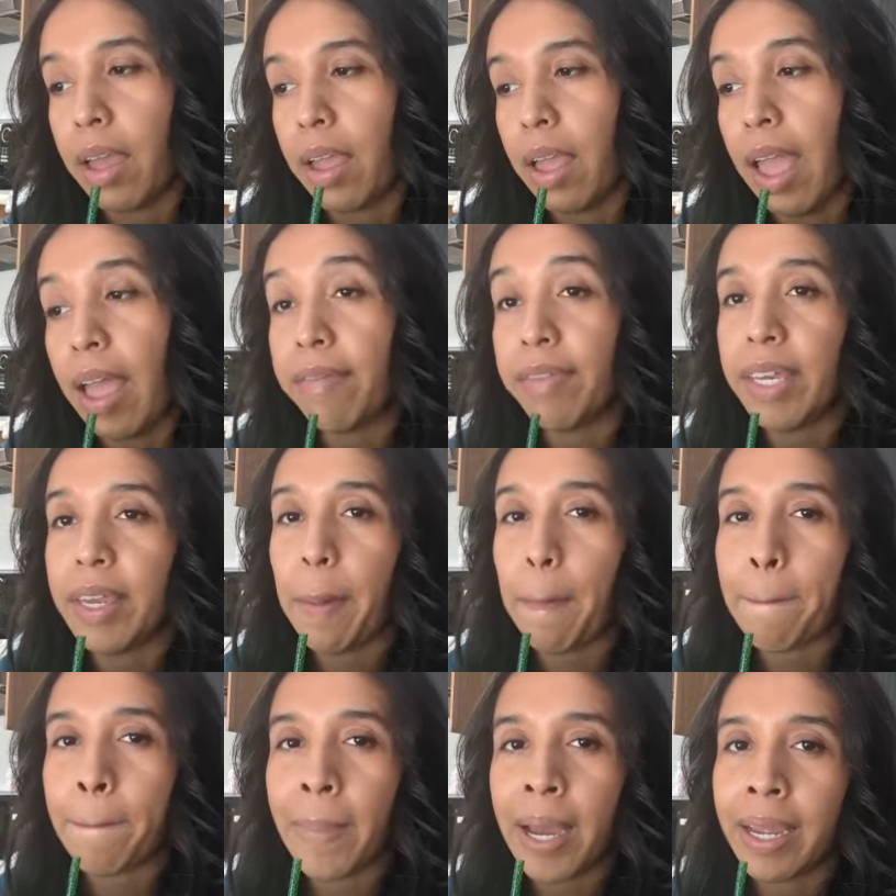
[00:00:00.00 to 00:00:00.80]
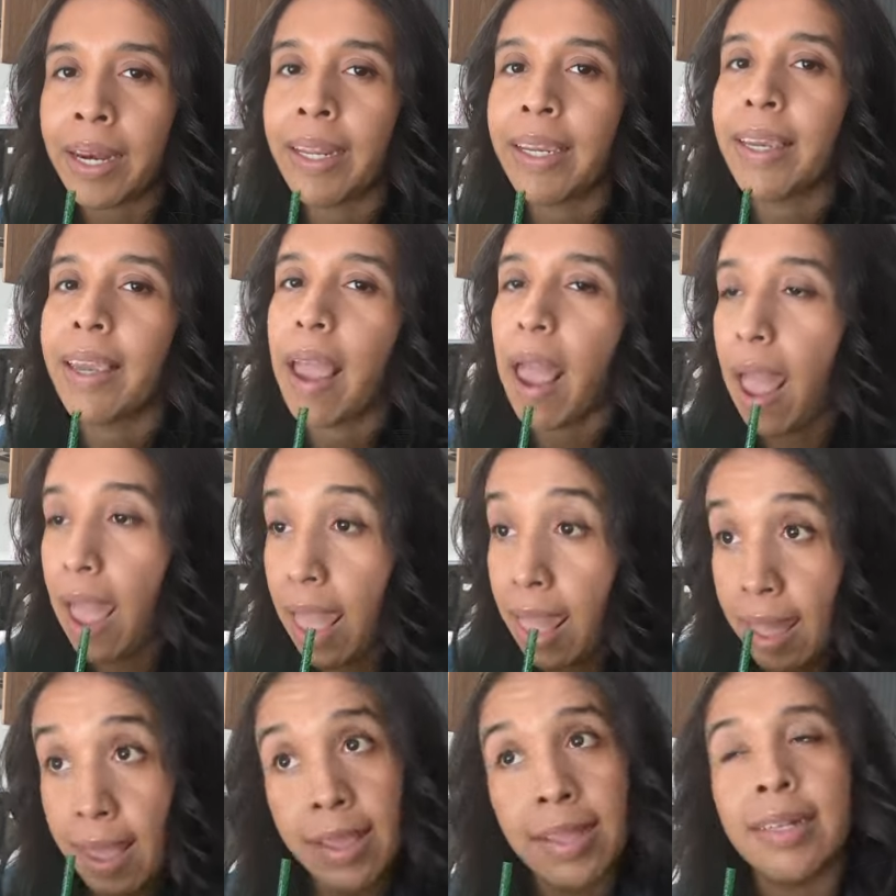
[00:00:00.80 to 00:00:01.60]
having money
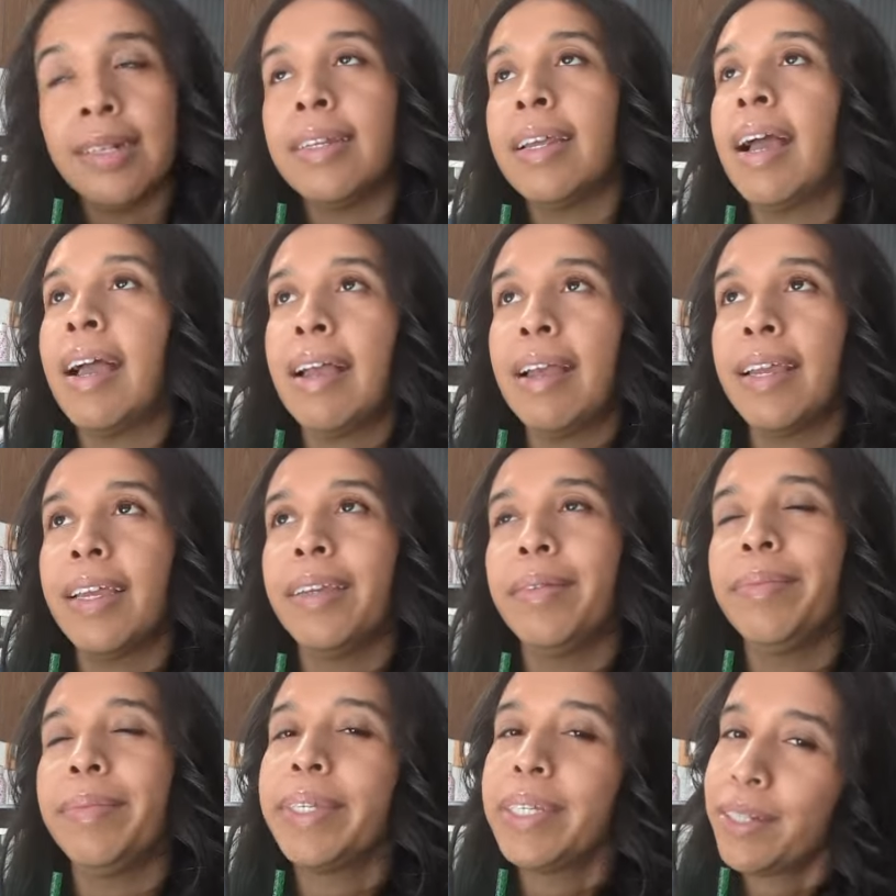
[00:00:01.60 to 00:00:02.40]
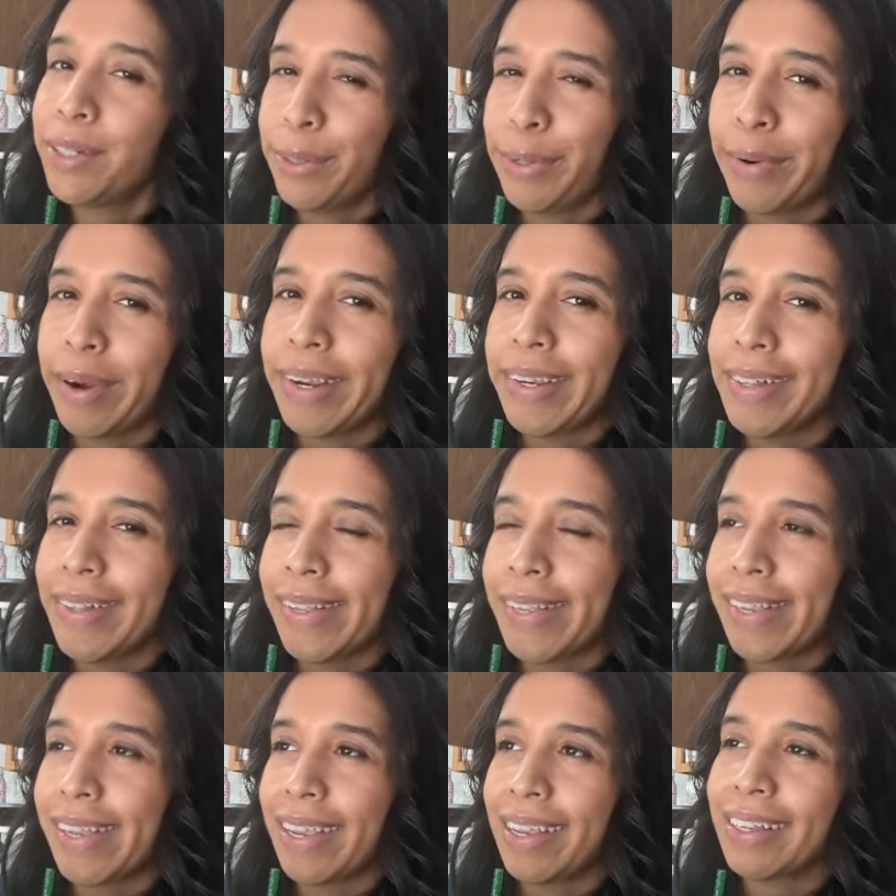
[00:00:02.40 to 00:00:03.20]
and time is
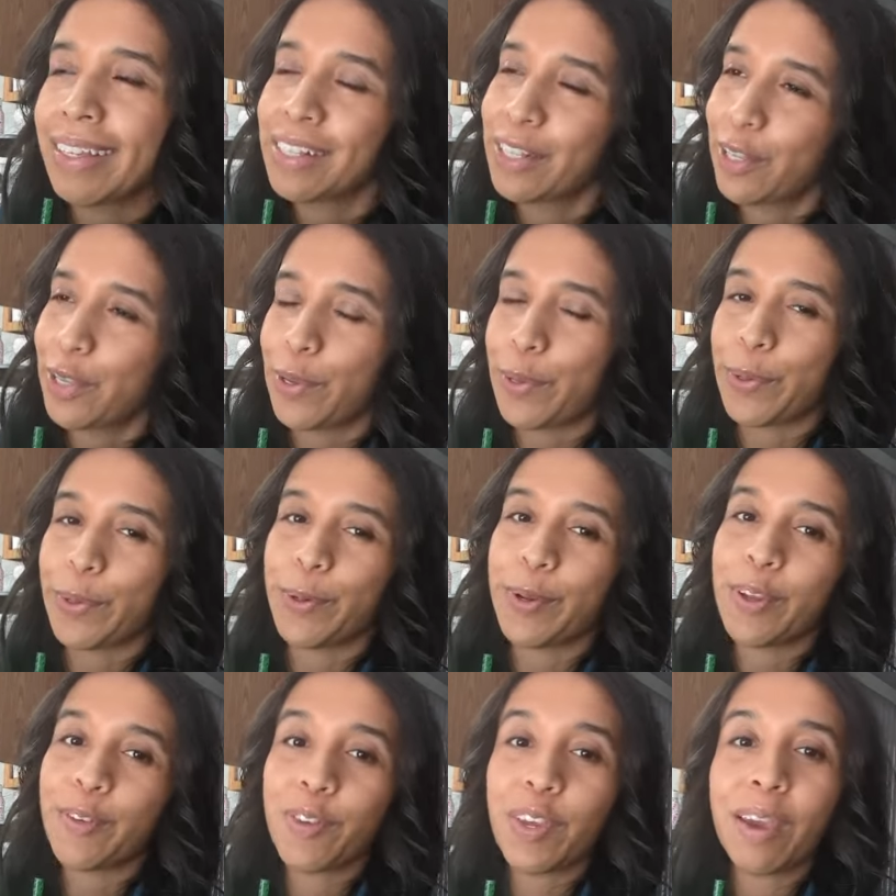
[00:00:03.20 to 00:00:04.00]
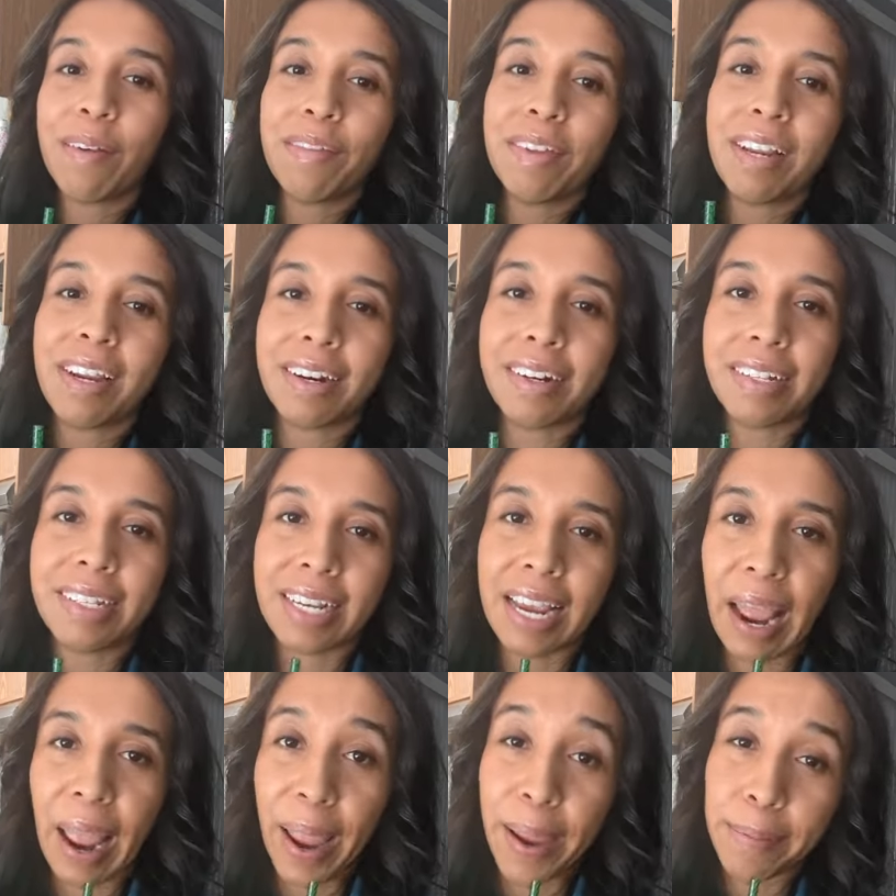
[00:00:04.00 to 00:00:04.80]
great. So if you have a lot of
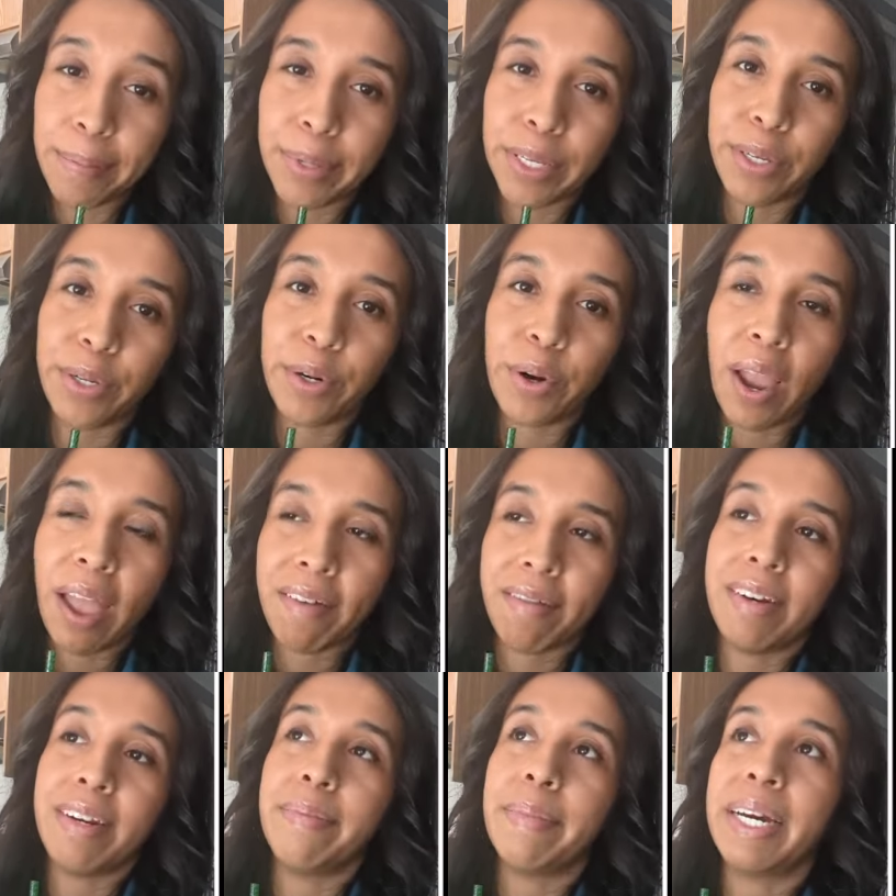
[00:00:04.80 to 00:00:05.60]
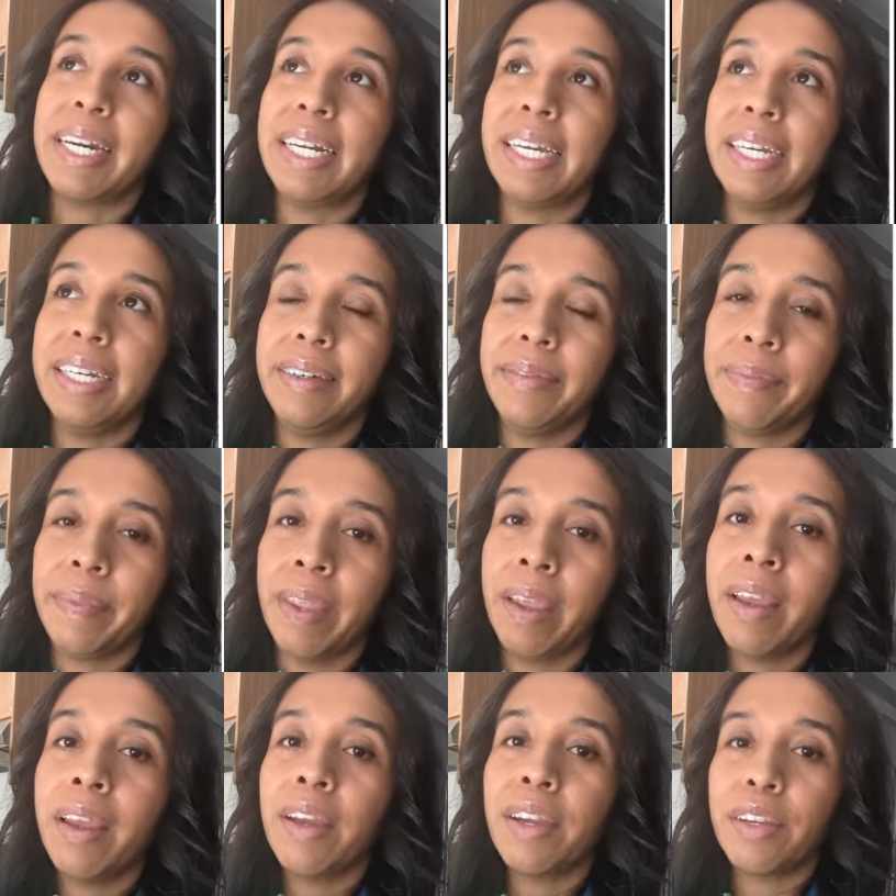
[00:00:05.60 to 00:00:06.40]
time but you don't have any money,
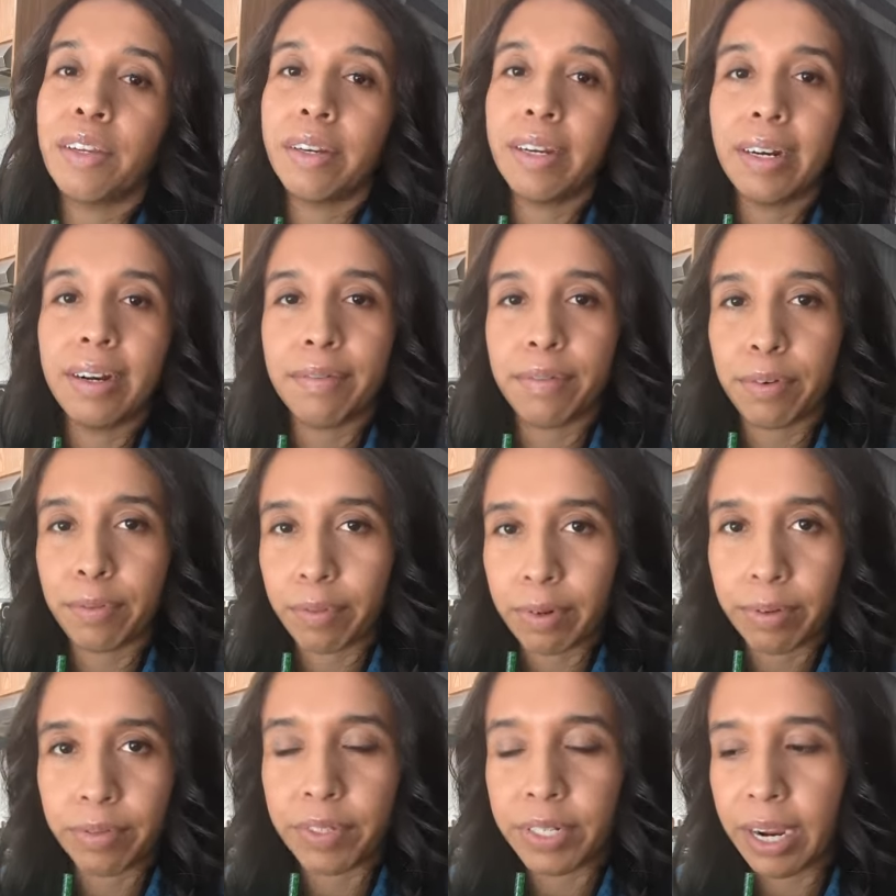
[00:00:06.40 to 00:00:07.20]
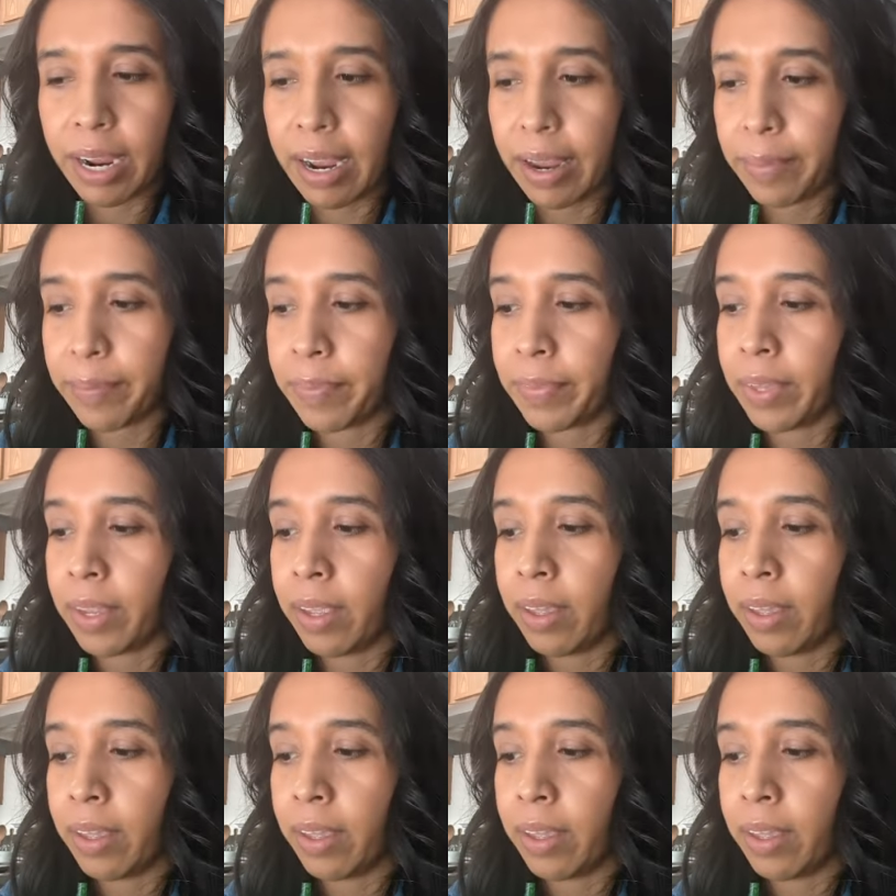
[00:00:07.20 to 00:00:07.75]
you're gonna have a rough time.